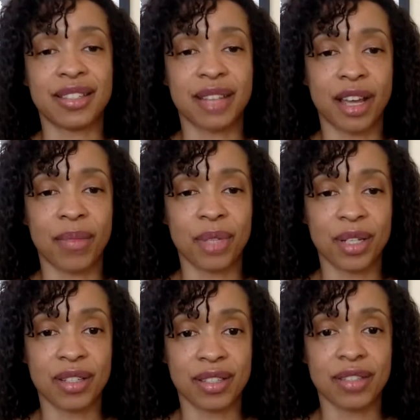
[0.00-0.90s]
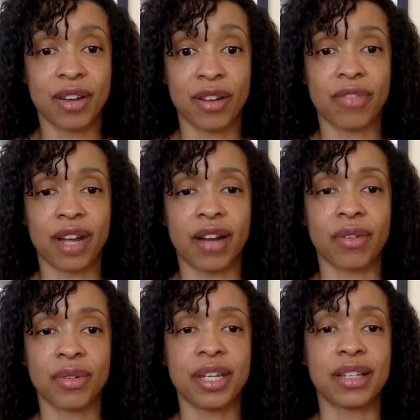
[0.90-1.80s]
now because he's gone
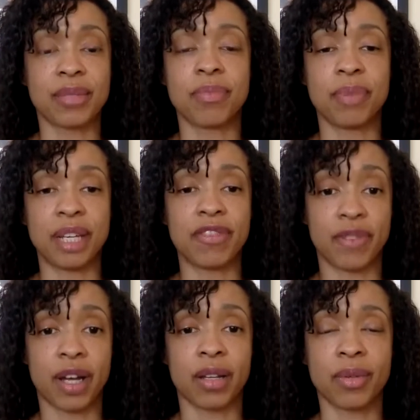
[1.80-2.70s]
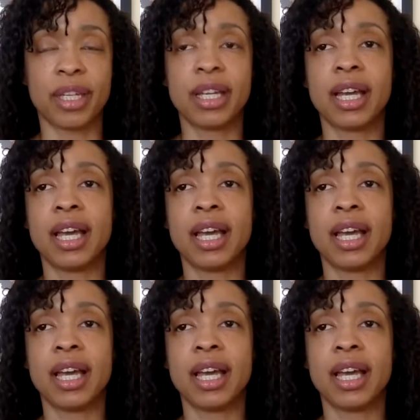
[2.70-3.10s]
viral. He has a big following.